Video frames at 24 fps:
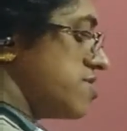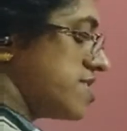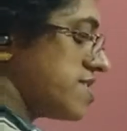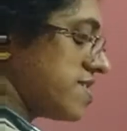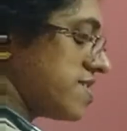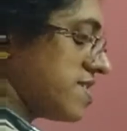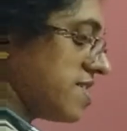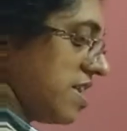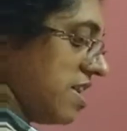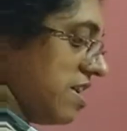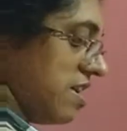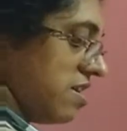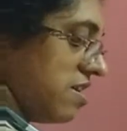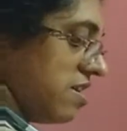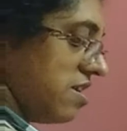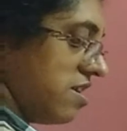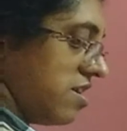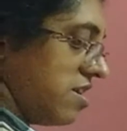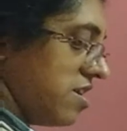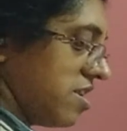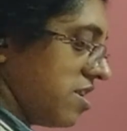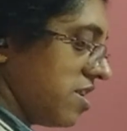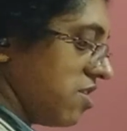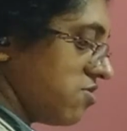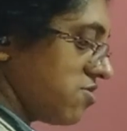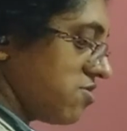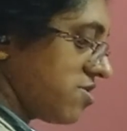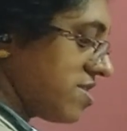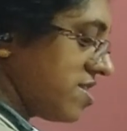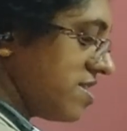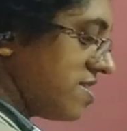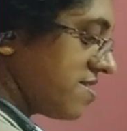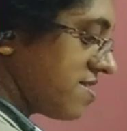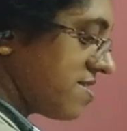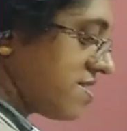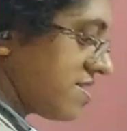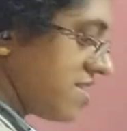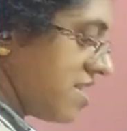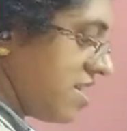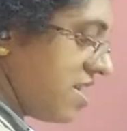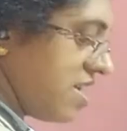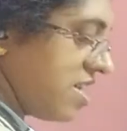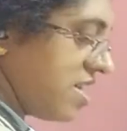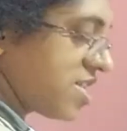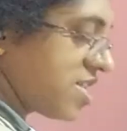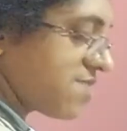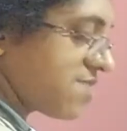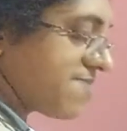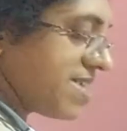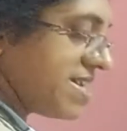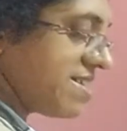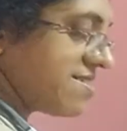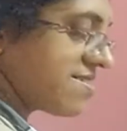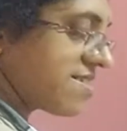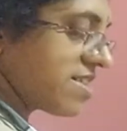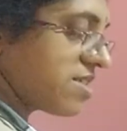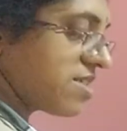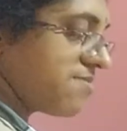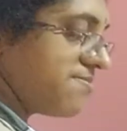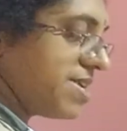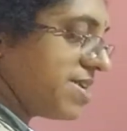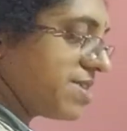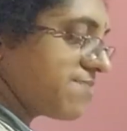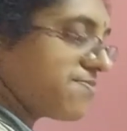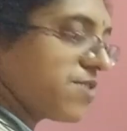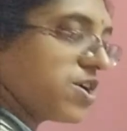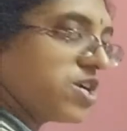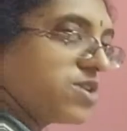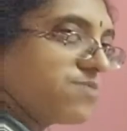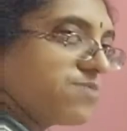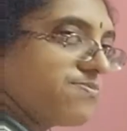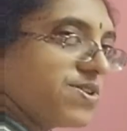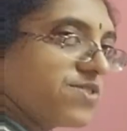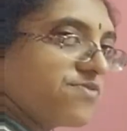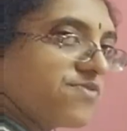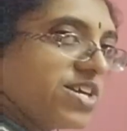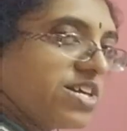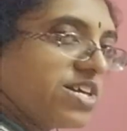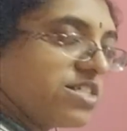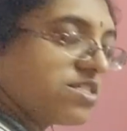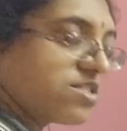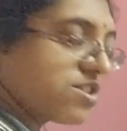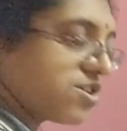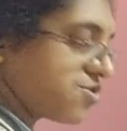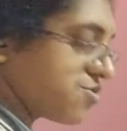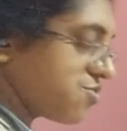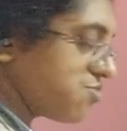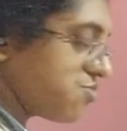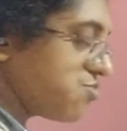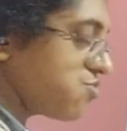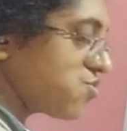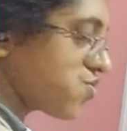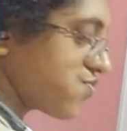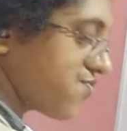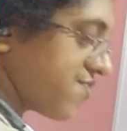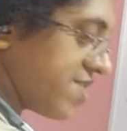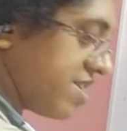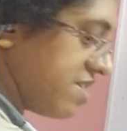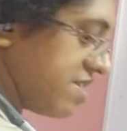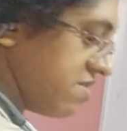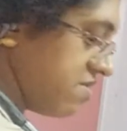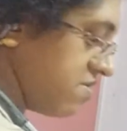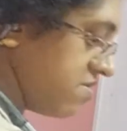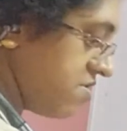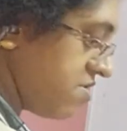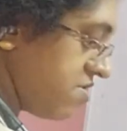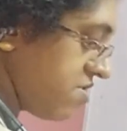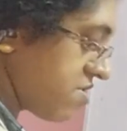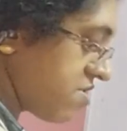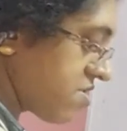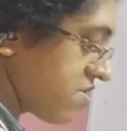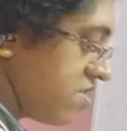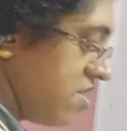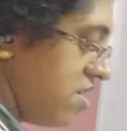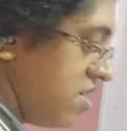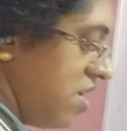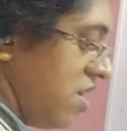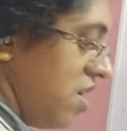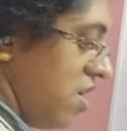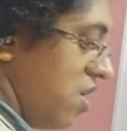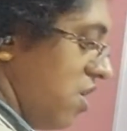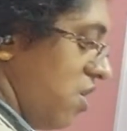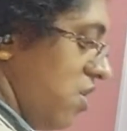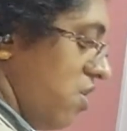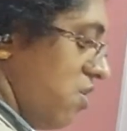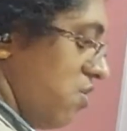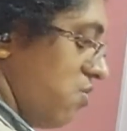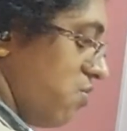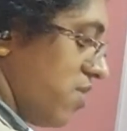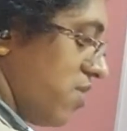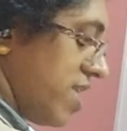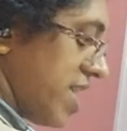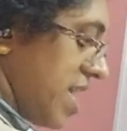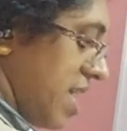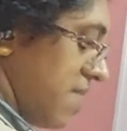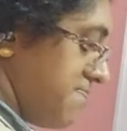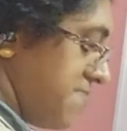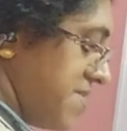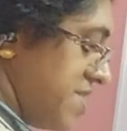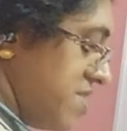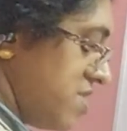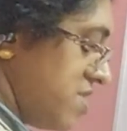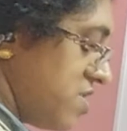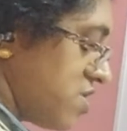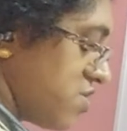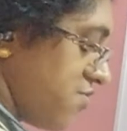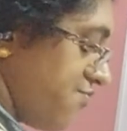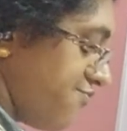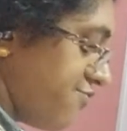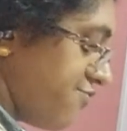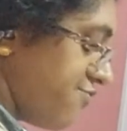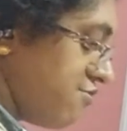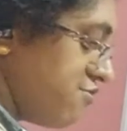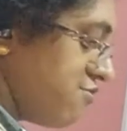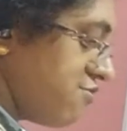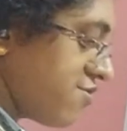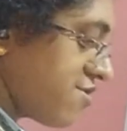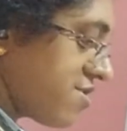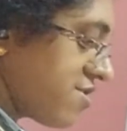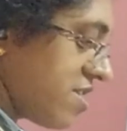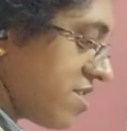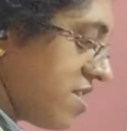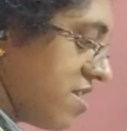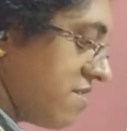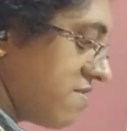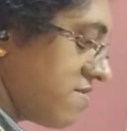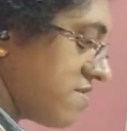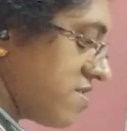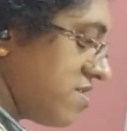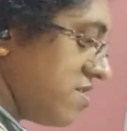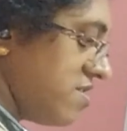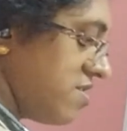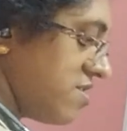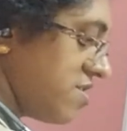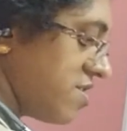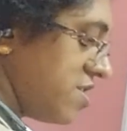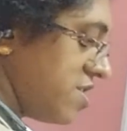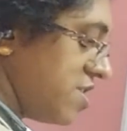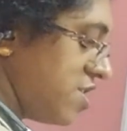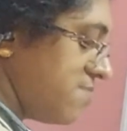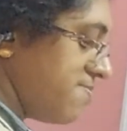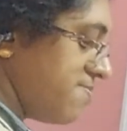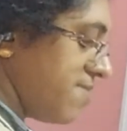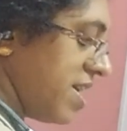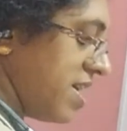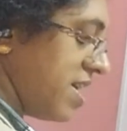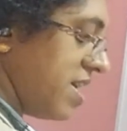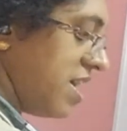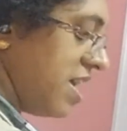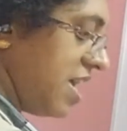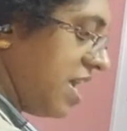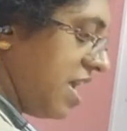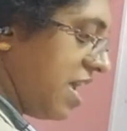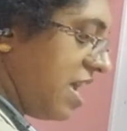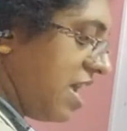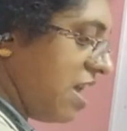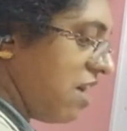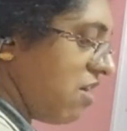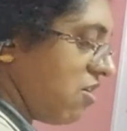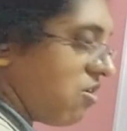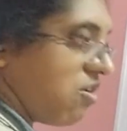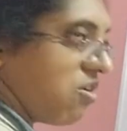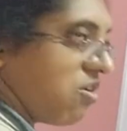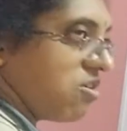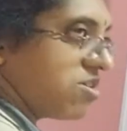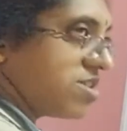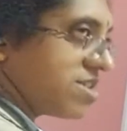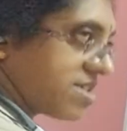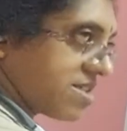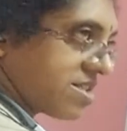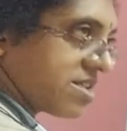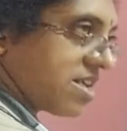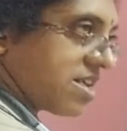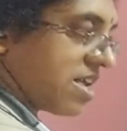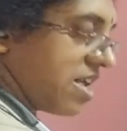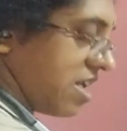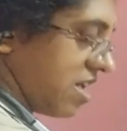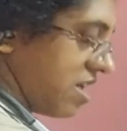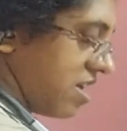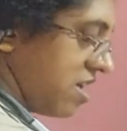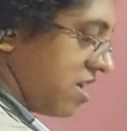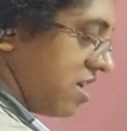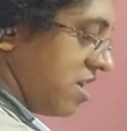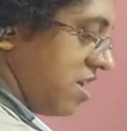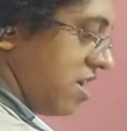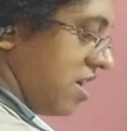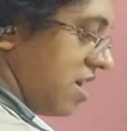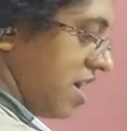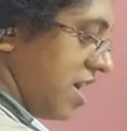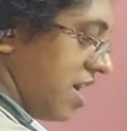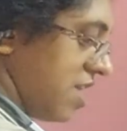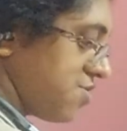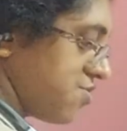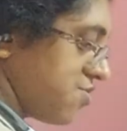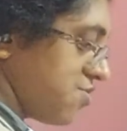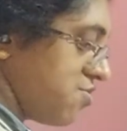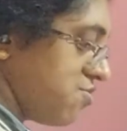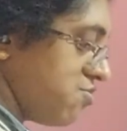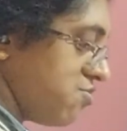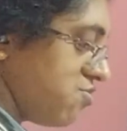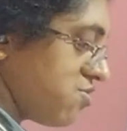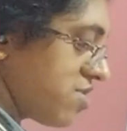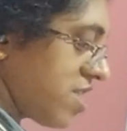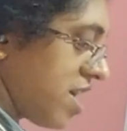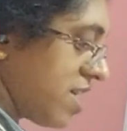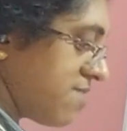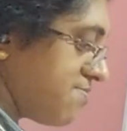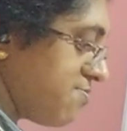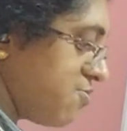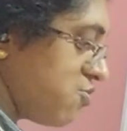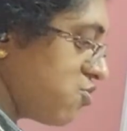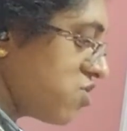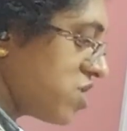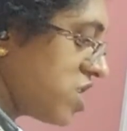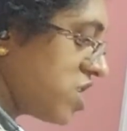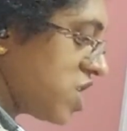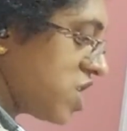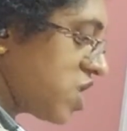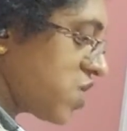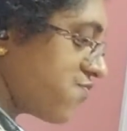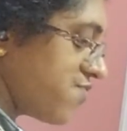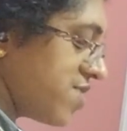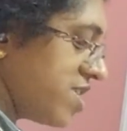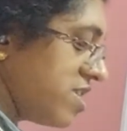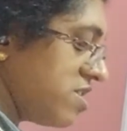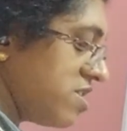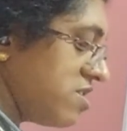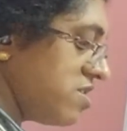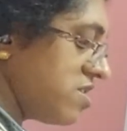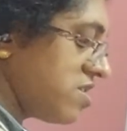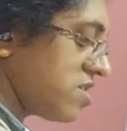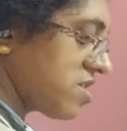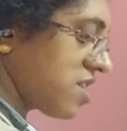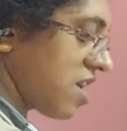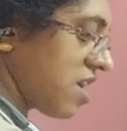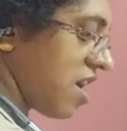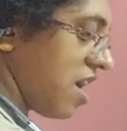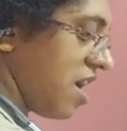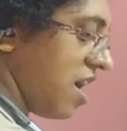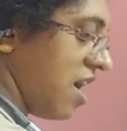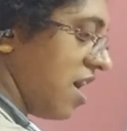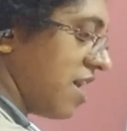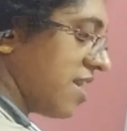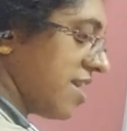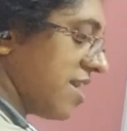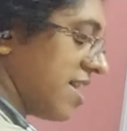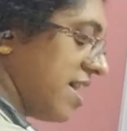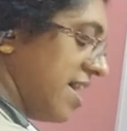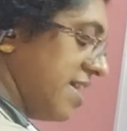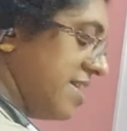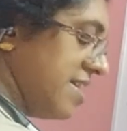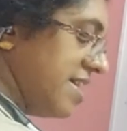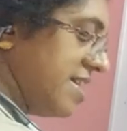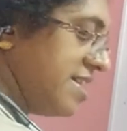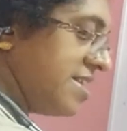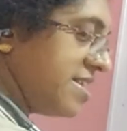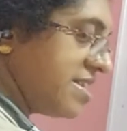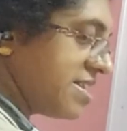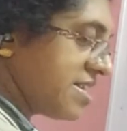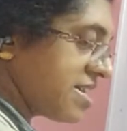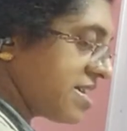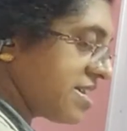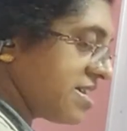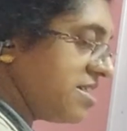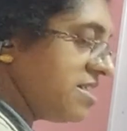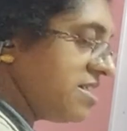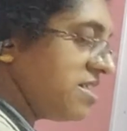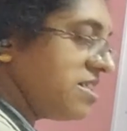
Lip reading: C. Now, since C is placed at the midpoint between the two spheres, what happens? The force exerted by A on C, as you know that both these spheres are identical,